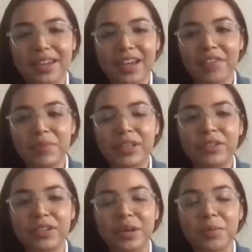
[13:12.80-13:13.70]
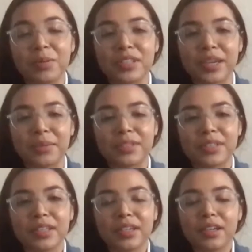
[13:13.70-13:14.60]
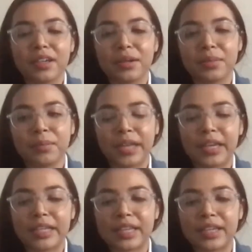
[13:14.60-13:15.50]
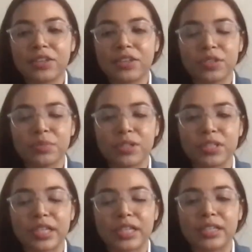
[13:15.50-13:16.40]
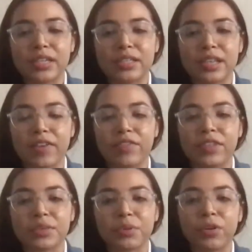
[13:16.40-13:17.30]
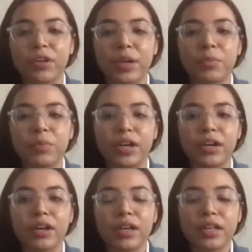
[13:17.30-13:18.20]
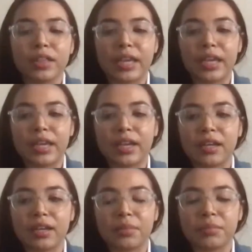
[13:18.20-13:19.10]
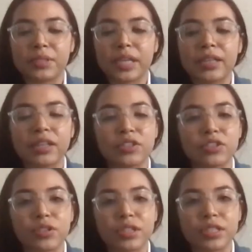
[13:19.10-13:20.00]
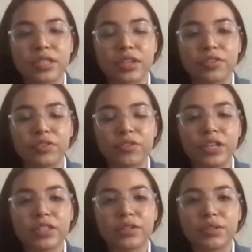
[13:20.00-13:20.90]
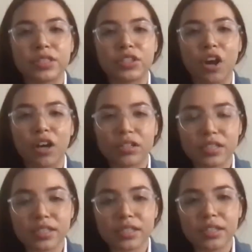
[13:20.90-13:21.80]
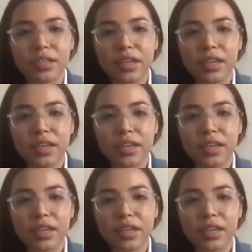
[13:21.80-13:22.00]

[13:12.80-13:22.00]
I've been there a couple of times. Like I said, UC Merced does have this program where they take their students there for free. So it's YARTS.